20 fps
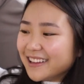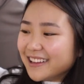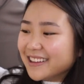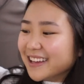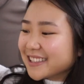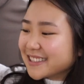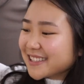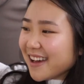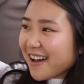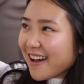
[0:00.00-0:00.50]

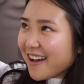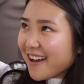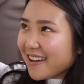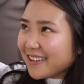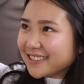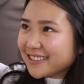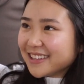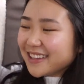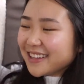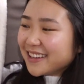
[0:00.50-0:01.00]
alexia
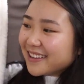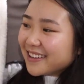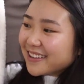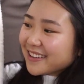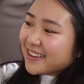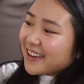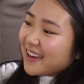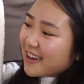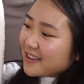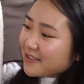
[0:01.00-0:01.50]

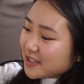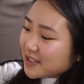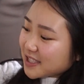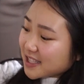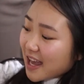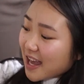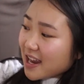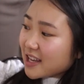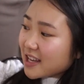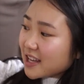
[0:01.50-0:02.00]
okay anyways
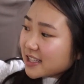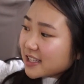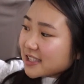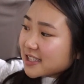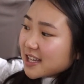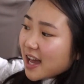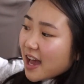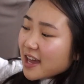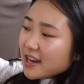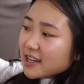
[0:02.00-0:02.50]
and
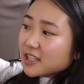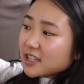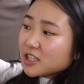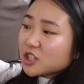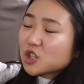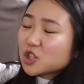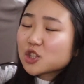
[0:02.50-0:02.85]
inside it's